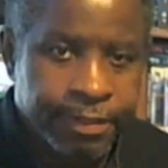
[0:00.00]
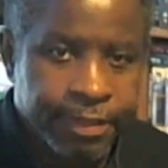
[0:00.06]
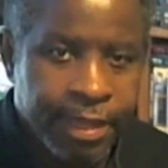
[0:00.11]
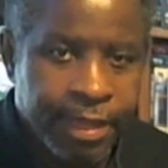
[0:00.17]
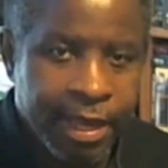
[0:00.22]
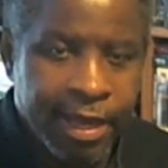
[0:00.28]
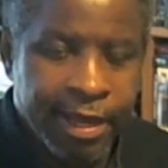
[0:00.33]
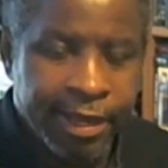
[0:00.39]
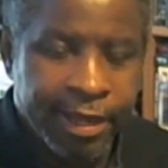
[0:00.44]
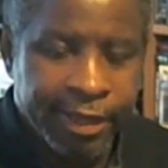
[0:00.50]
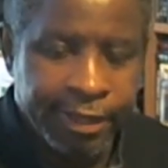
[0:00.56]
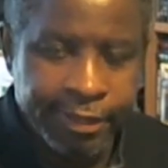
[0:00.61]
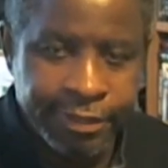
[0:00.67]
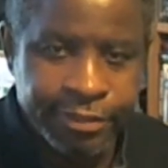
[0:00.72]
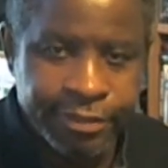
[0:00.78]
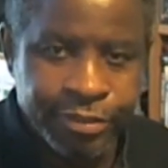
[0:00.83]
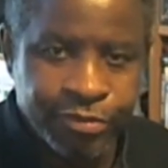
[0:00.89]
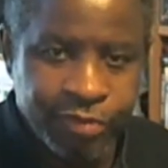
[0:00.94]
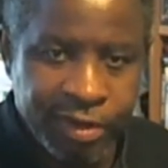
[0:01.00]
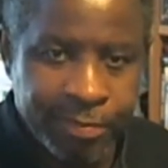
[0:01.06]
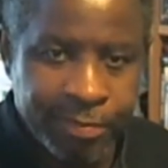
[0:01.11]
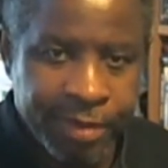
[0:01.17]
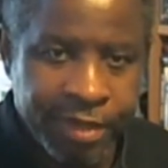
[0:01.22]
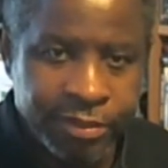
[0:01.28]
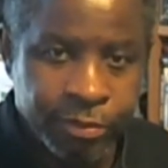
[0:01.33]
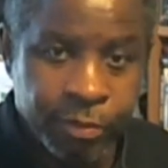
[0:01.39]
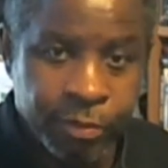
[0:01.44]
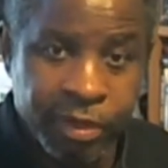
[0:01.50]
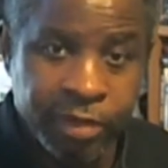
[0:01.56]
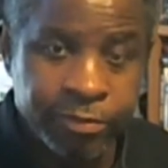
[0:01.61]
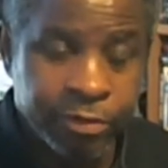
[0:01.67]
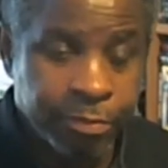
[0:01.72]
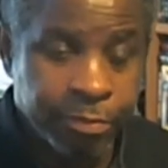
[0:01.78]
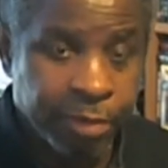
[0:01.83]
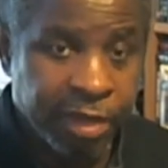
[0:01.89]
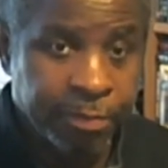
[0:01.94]
Hi, this is Trey Passer. Welcome
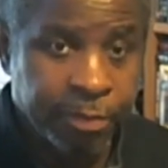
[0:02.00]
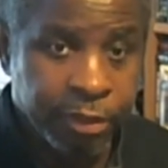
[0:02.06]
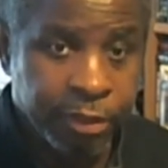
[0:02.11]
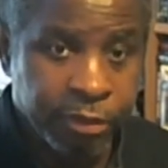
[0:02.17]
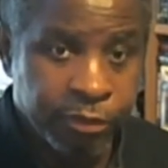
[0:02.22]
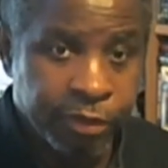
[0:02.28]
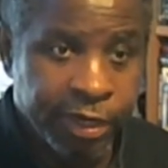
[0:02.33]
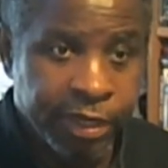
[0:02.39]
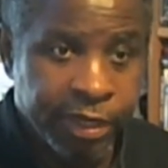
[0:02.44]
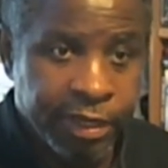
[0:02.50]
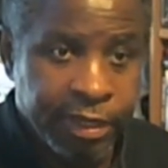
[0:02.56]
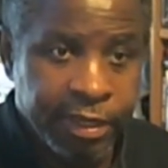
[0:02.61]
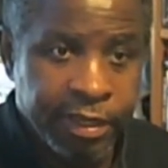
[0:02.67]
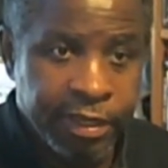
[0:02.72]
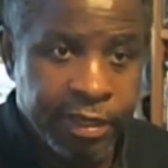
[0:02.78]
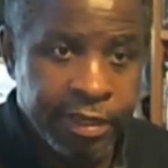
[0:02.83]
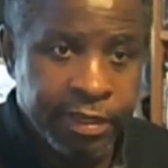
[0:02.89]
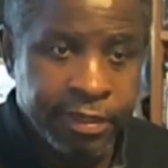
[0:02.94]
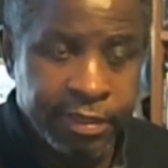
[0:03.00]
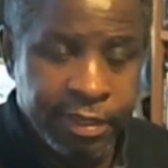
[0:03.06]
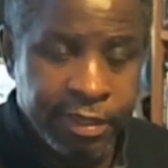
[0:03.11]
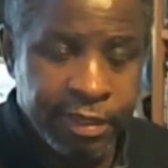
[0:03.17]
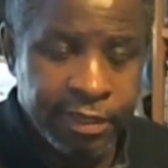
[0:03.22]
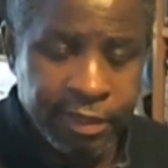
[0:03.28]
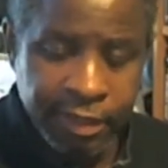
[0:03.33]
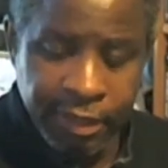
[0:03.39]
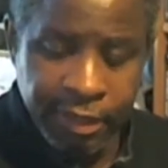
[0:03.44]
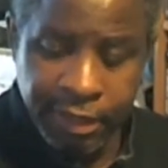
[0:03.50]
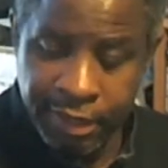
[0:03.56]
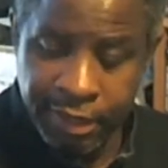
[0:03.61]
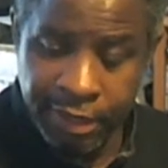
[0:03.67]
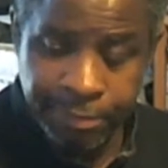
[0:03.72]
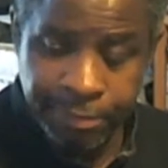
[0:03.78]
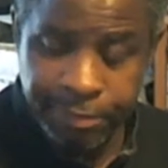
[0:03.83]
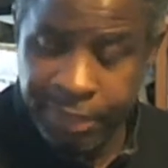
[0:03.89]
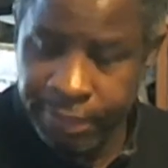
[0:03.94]
to my Blu-ray
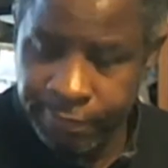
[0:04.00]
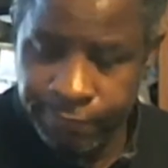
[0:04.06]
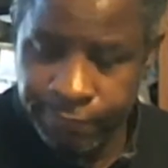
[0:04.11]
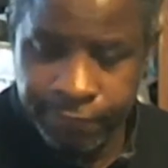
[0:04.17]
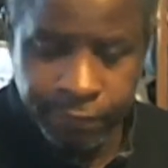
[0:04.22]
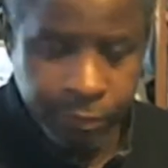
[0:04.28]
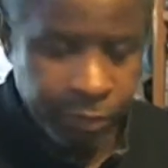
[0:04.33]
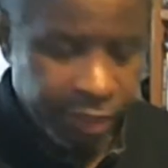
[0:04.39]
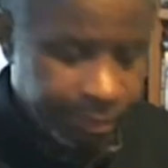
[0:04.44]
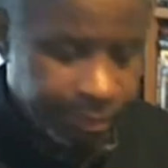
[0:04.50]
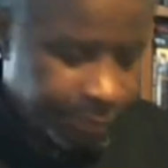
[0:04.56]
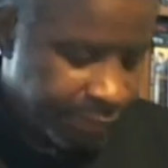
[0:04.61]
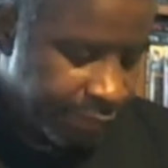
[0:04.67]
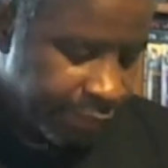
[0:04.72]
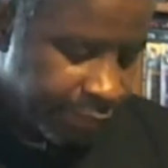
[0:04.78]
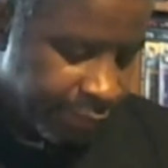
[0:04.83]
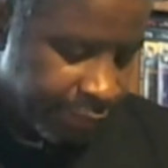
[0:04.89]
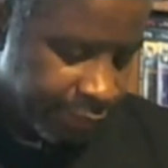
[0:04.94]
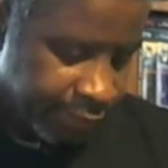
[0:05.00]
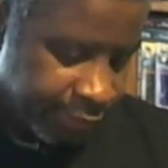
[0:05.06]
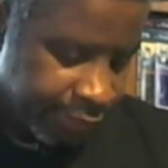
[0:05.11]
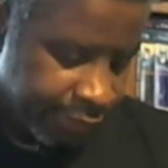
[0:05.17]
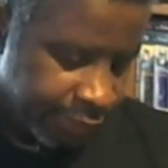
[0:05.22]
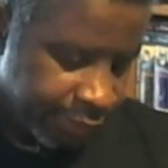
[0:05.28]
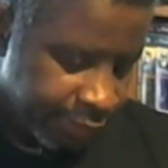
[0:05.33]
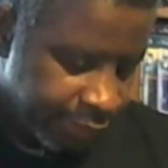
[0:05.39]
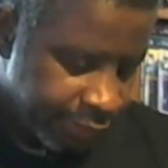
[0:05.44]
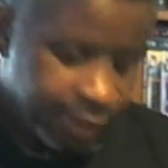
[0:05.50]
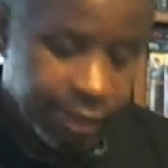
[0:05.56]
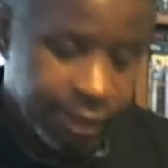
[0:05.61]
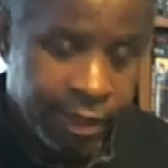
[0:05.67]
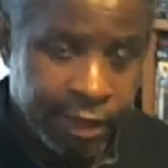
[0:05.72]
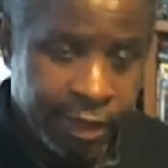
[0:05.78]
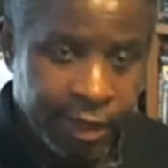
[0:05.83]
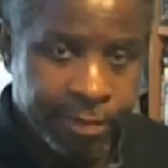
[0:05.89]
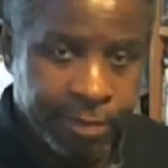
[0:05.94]
update for the week beginning
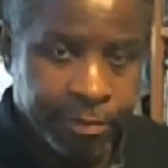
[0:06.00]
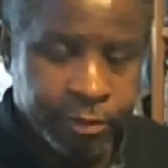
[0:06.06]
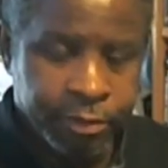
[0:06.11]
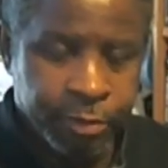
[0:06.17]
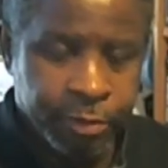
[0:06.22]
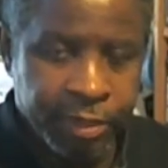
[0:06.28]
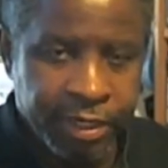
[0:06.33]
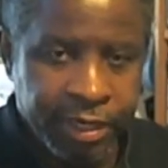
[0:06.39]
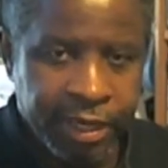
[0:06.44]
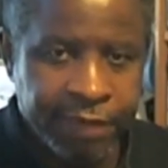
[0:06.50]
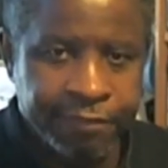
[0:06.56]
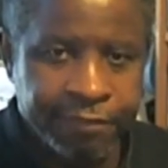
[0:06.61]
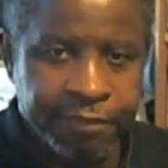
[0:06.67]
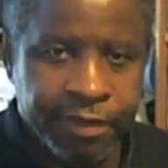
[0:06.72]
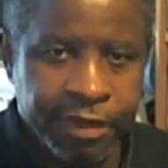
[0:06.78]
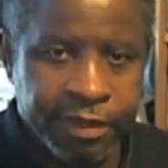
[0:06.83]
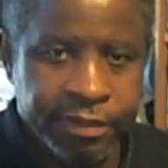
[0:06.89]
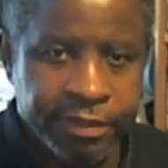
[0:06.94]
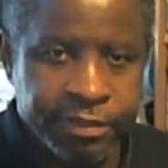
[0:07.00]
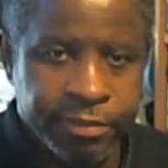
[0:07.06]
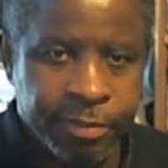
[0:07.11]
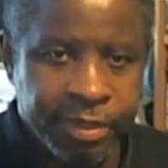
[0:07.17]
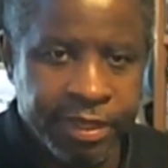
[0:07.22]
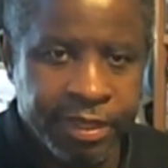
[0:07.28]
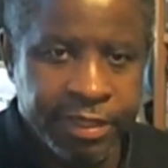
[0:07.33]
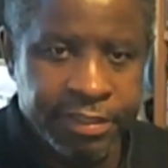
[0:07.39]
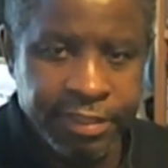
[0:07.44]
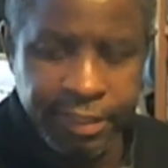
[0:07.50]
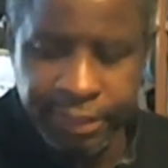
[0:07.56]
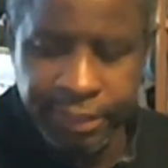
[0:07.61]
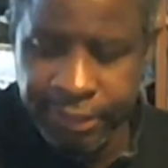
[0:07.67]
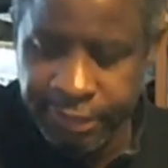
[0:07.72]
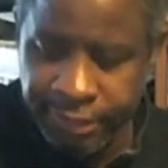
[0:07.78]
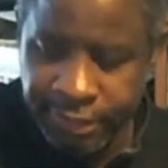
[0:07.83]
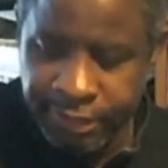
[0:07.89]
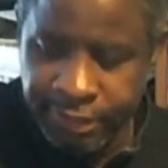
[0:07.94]
April 29th,
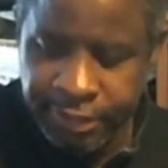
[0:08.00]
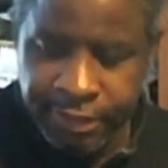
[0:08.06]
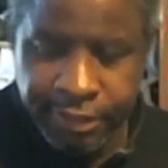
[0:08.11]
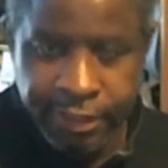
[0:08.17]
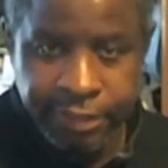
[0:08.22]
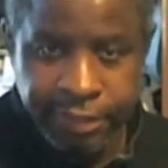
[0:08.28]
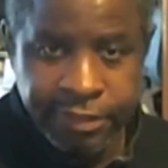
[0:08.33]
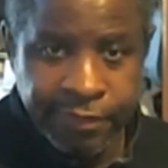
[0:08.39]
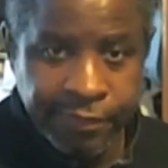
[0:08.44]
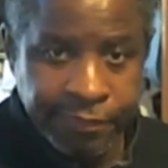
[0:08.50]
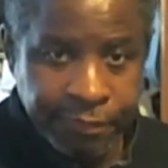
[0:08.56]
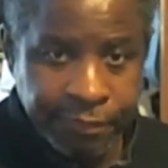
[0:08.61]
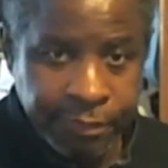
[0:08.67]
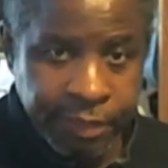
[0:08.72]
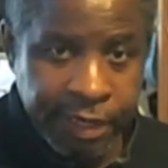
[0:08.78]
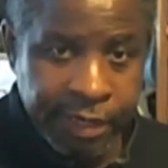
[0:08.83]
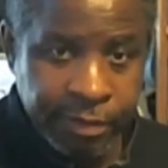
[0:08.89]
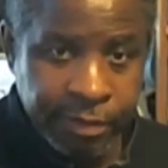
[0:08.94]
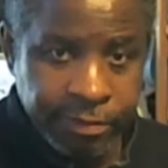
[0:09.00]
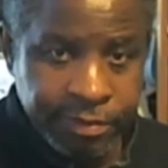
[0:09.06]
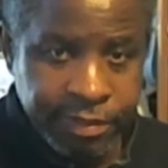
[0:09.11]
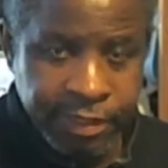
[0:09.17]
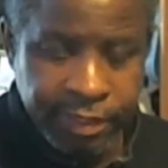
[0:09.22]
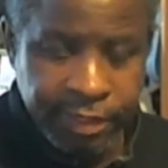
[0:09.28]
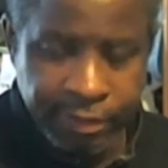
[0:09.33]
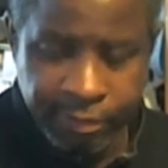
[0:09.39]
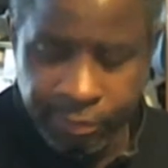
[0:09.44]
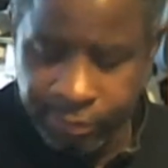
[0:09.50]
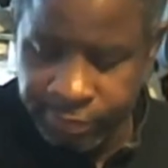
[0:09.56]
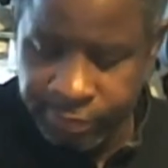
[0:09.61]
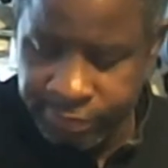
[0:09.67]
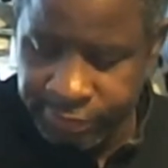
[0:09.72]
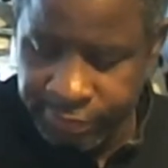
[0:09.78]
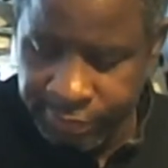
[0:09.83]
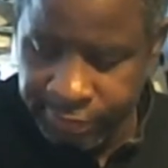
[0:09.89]
2018. Let's have a few titles. And of course,